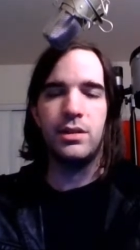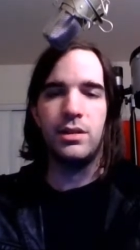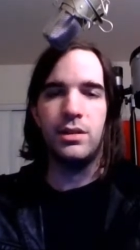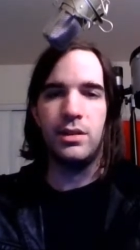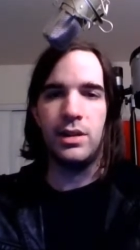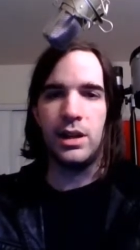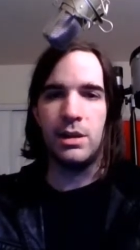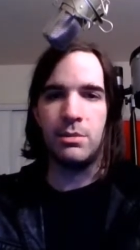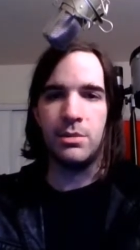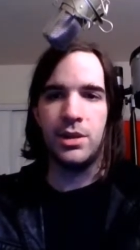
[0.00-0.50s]

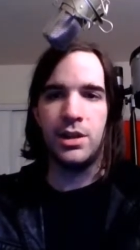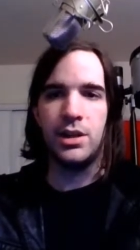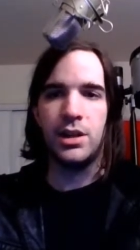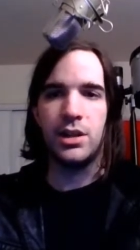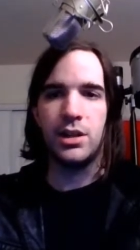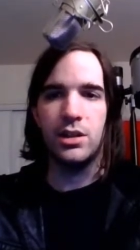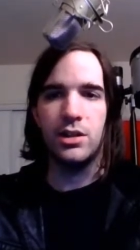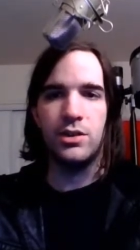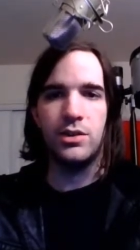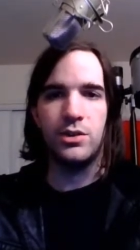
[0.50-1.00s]
namely, it
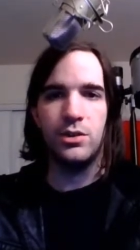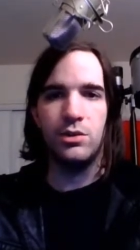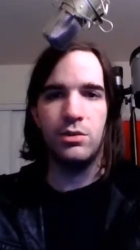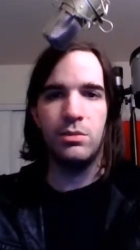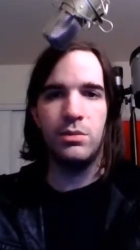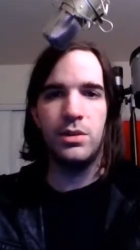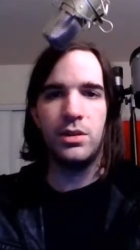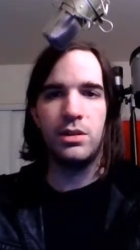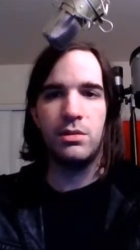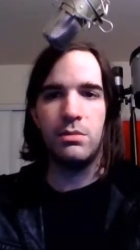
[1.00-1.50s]

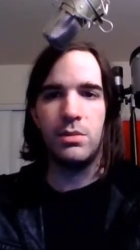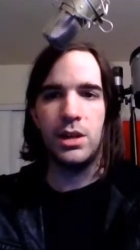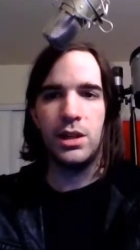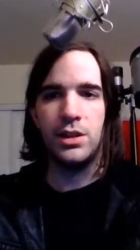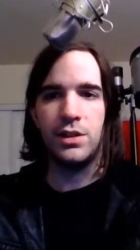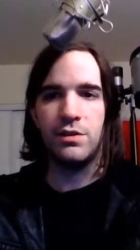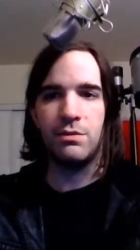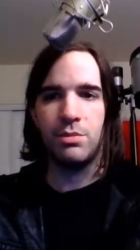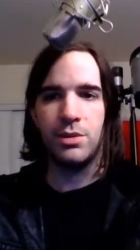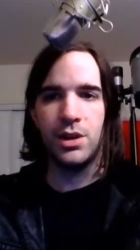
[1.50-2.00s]
consumes the
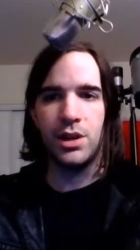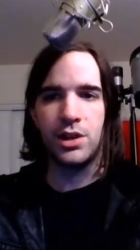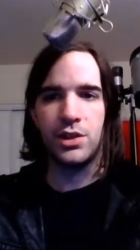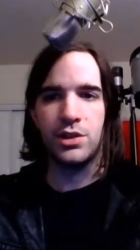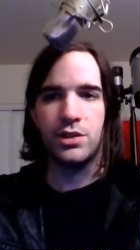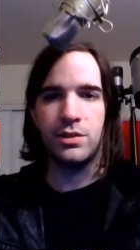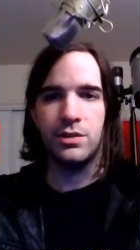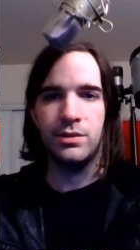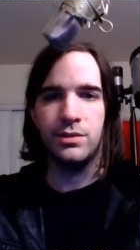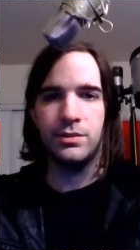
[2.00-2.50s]
means of
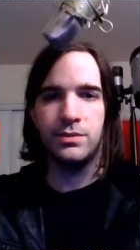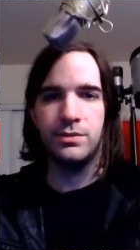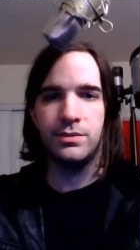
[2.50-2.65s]
production.